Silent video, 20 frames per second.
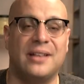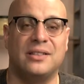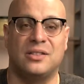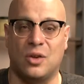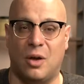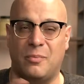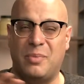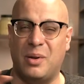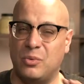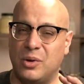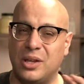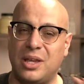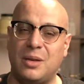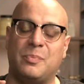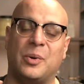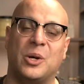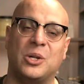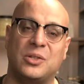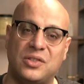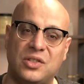And so I've been really
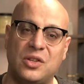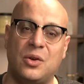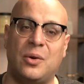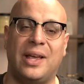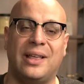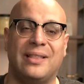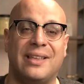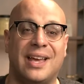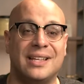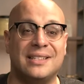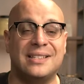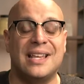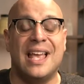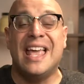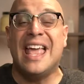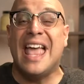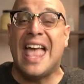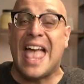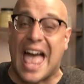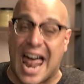pursuing this,
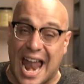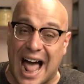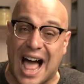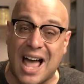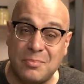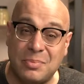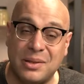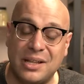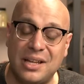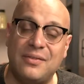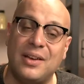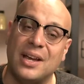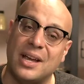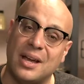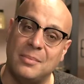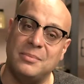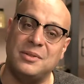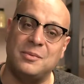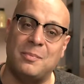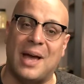and I believe it
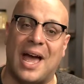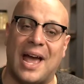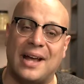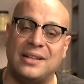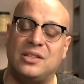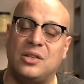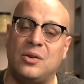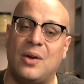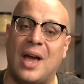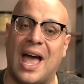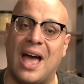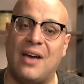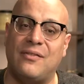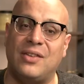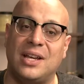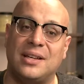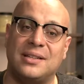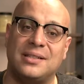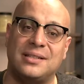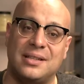comes back to
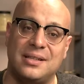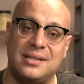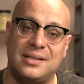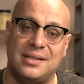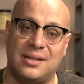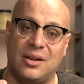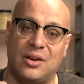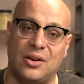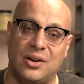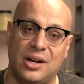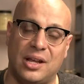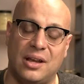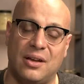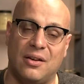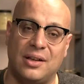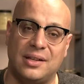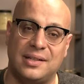having a sincerity,